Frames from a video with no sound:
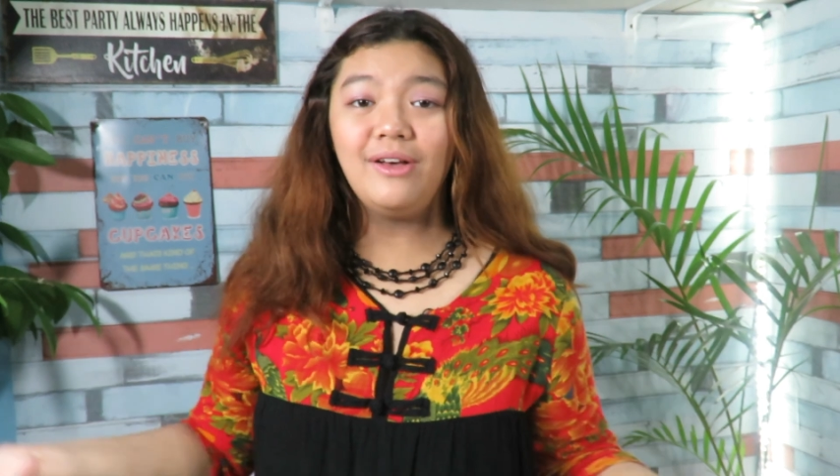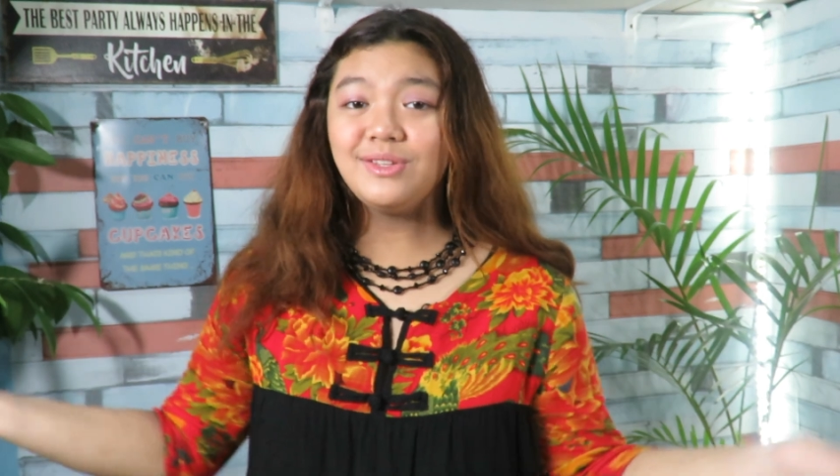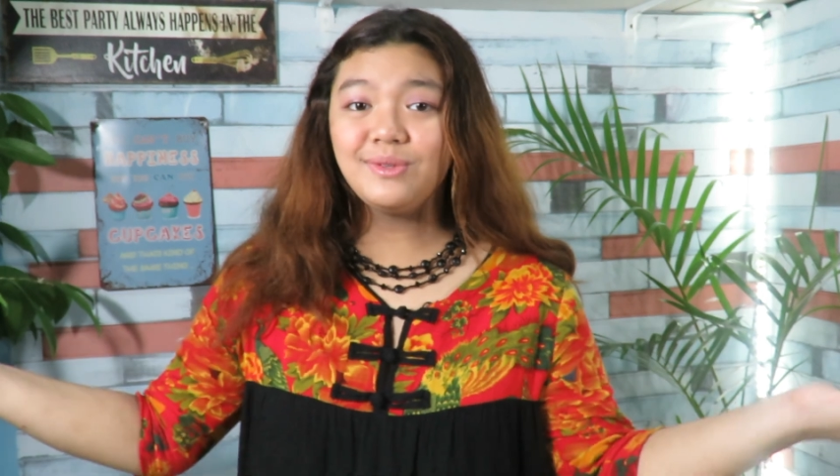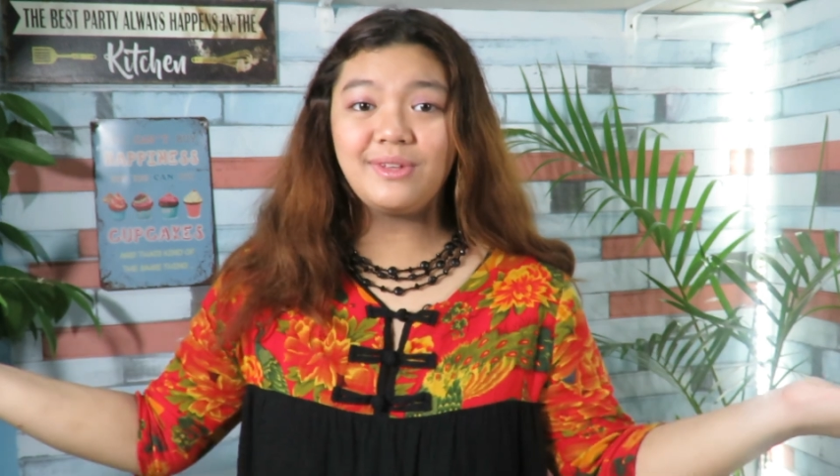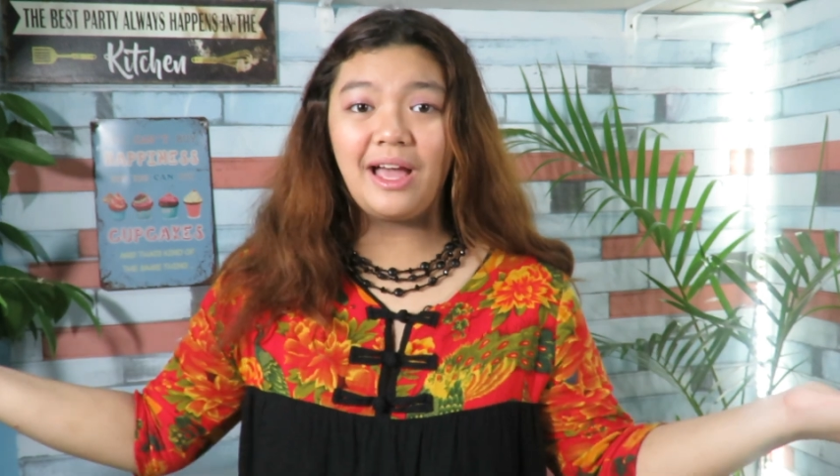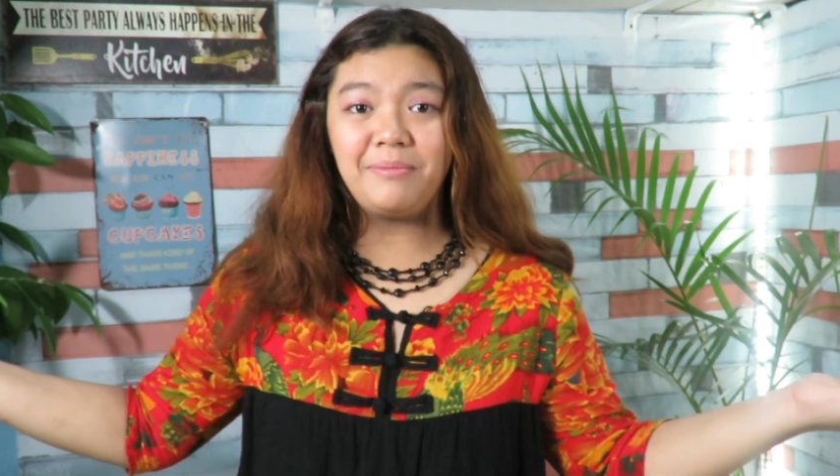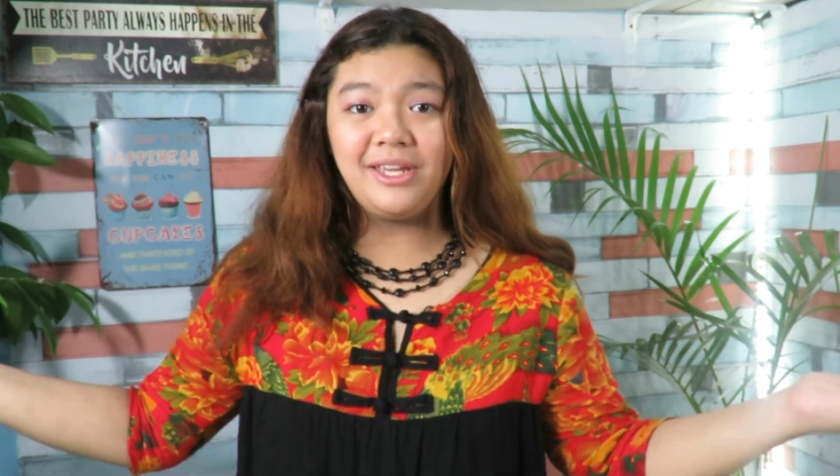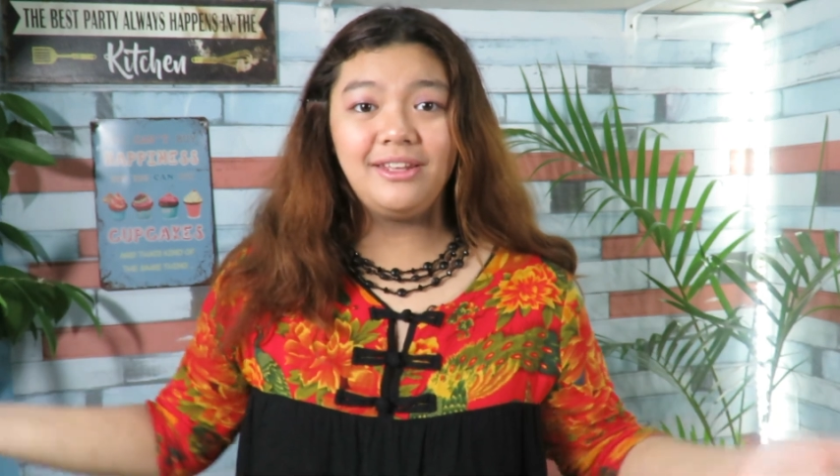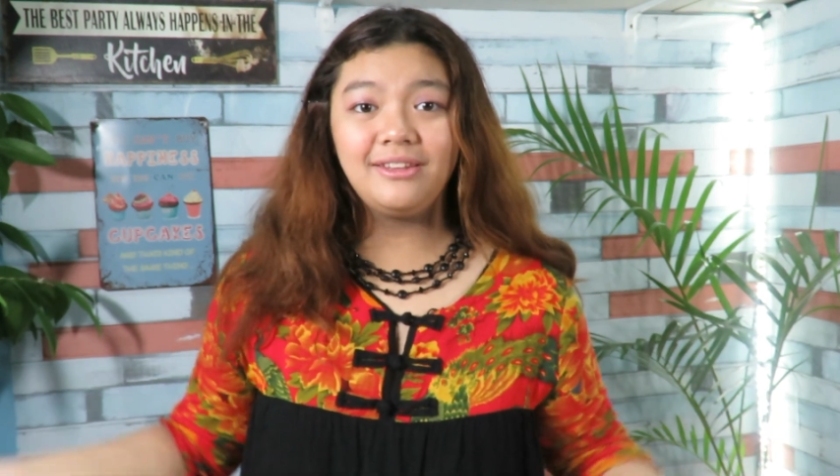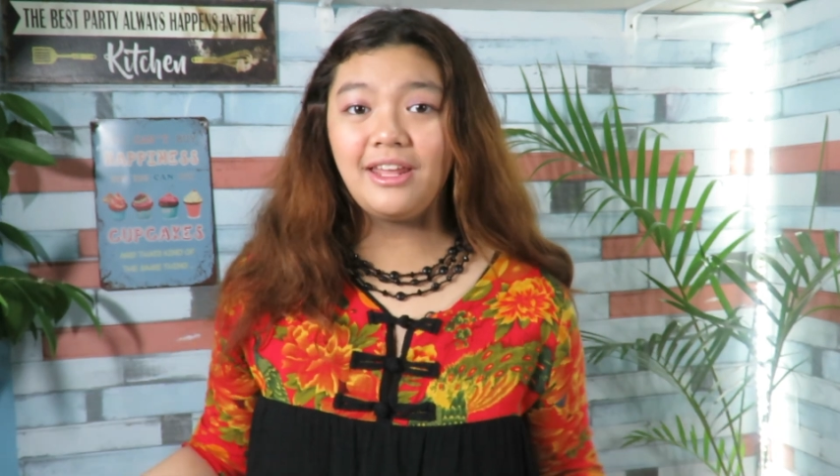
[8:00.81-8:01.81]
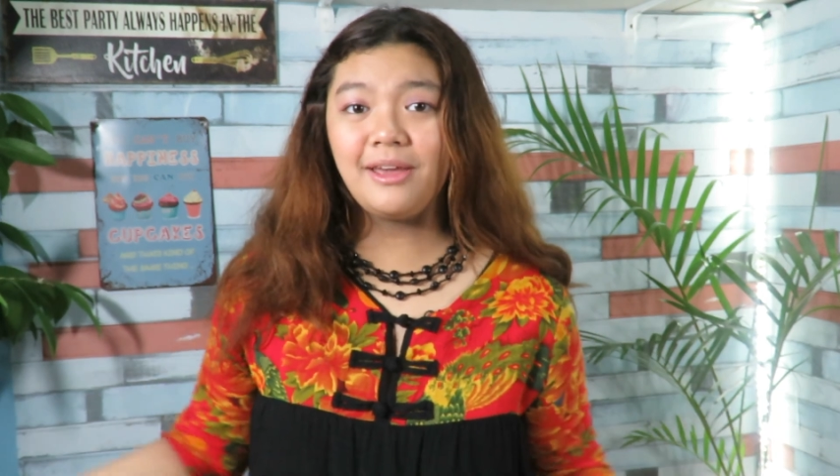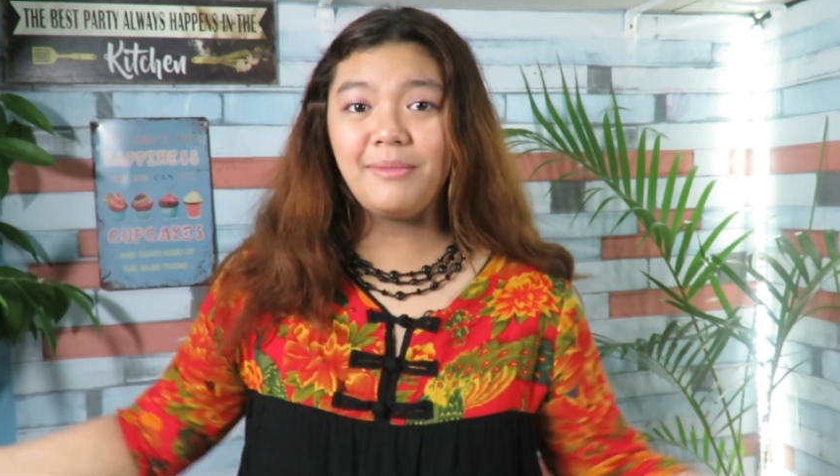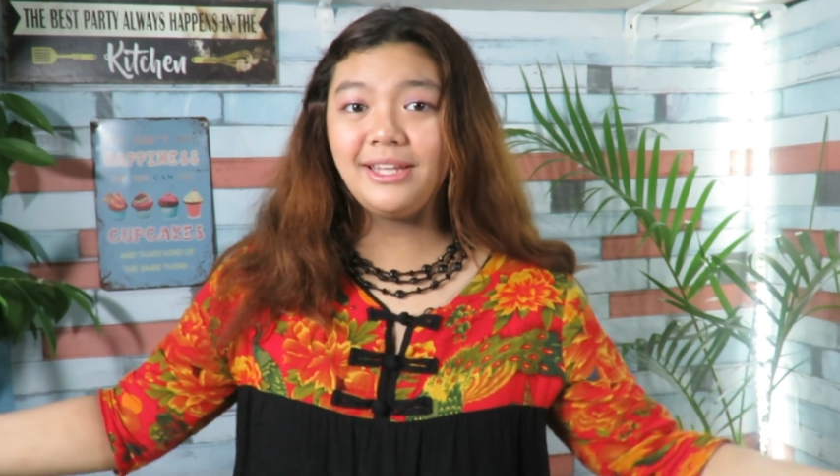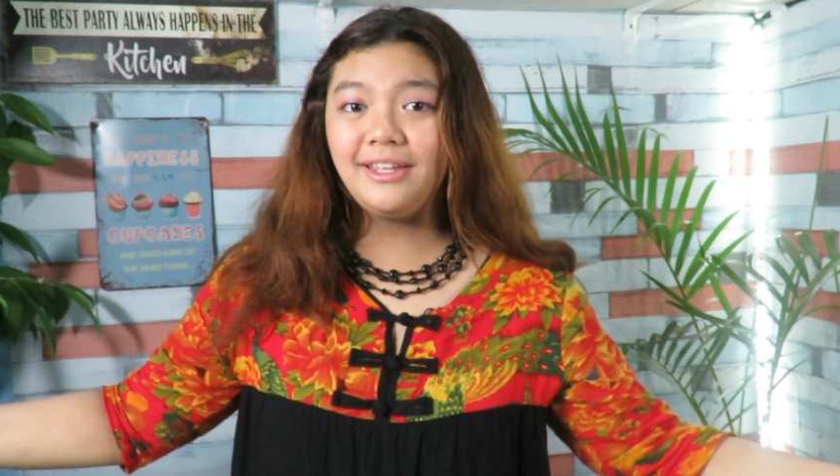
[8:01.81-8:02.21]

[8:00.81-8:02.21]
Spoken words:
Also tag me in it, and I might